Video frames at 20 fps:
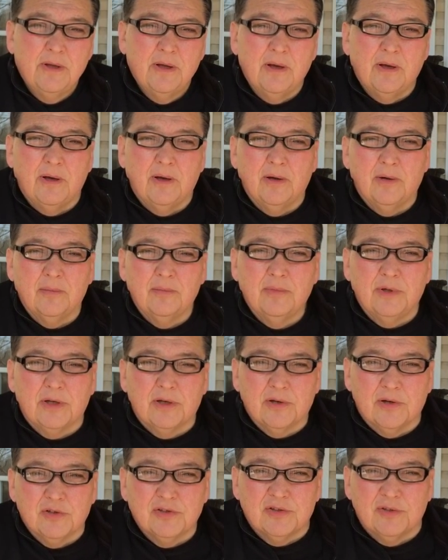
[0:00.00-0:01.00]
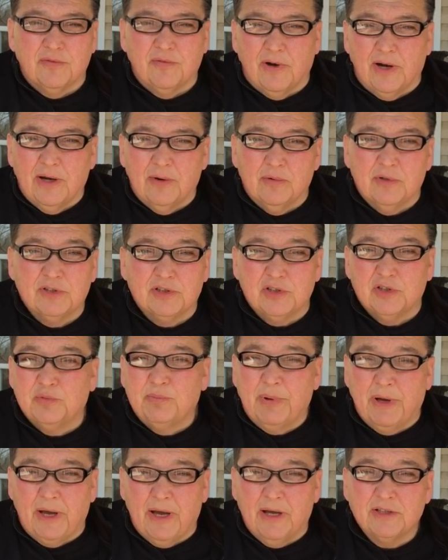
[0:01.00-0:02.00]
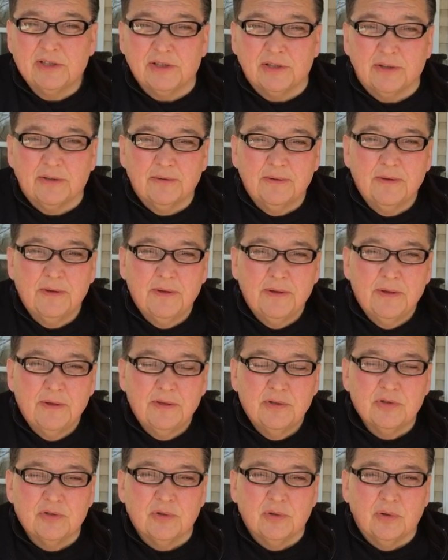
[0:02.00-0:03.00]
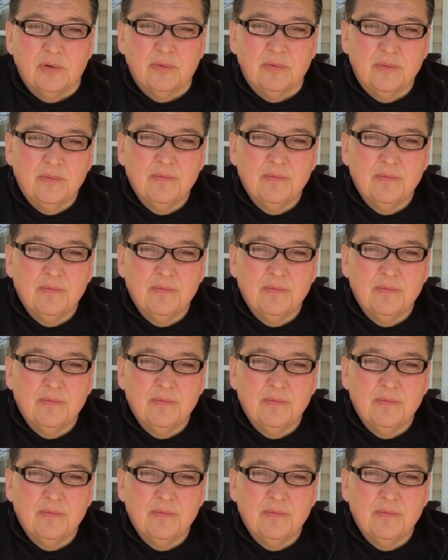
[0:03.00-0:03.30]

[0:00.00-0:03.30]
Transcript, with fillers: uh, because the virus is passing. So,